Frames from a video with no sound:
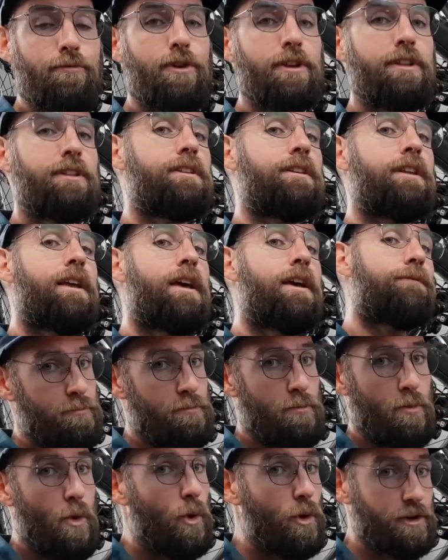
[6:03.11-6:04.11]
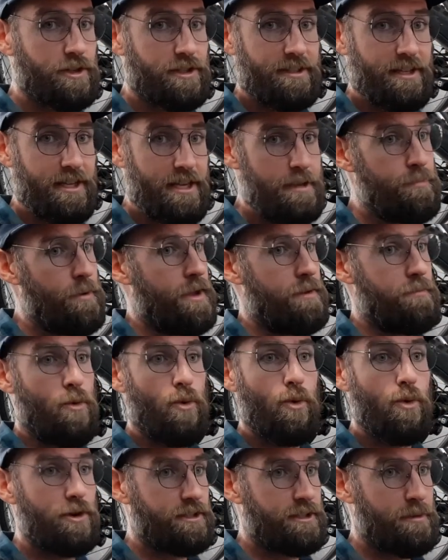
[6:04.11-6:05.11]
ridden more steep and
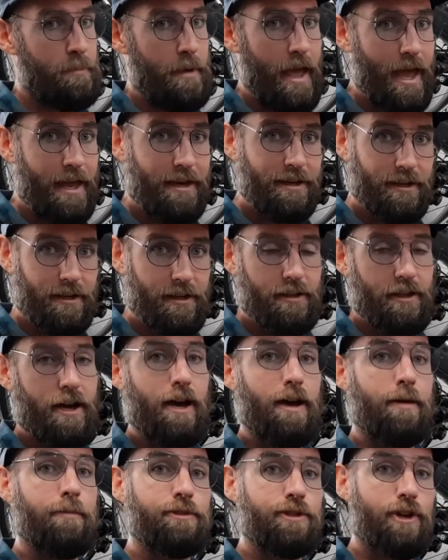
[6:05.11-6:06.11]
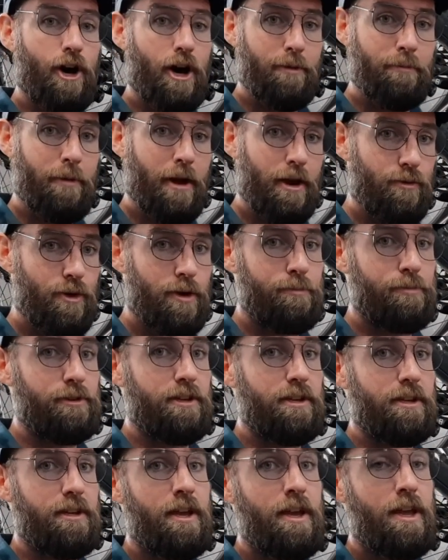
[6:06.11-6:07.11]
more demanding climbs on my
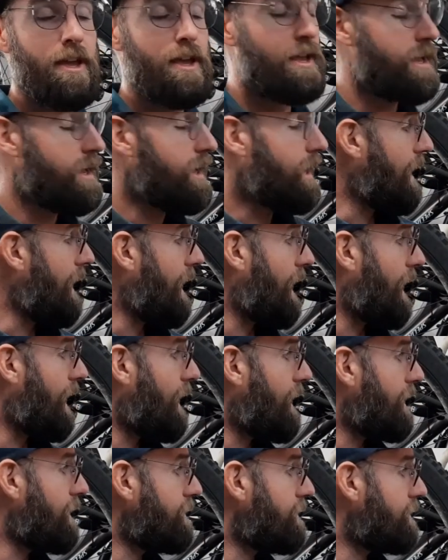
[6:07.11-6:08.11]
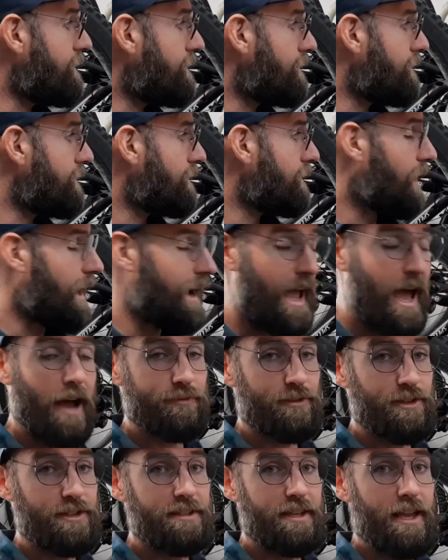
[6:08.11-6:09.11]
Ripley, and I
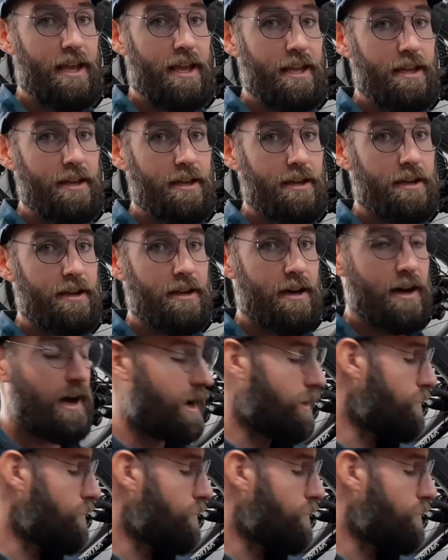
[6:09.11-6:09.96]
have to say, I